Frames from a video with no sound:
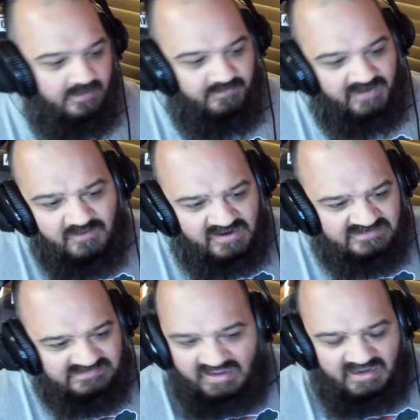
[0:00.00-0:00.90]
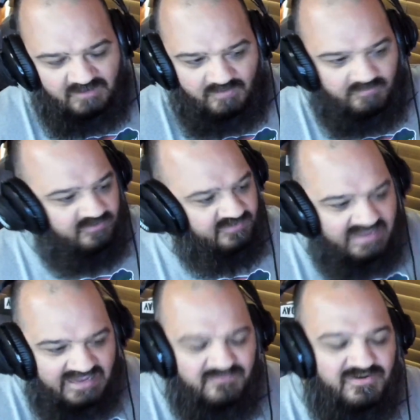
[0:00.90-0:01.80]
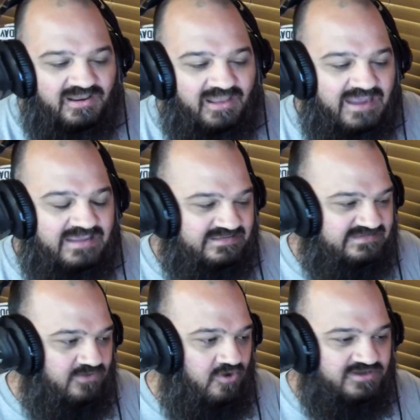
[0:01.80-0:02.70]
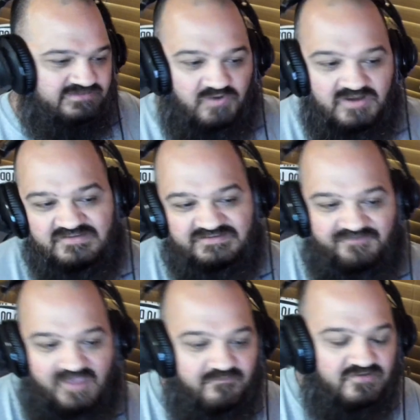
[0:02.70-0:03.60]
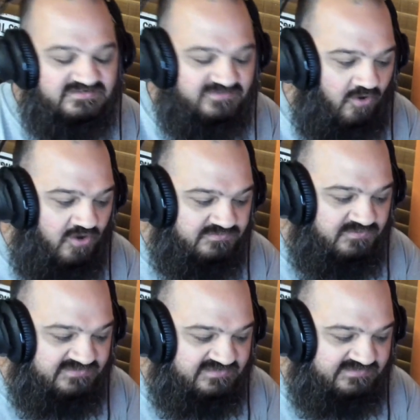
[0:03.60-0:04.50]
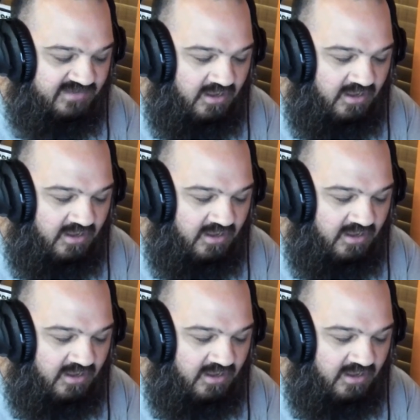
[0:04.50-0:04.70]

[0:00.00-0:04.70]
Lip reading: But anyways, I kind of rambled. He would like this song because one of his favorite songs was this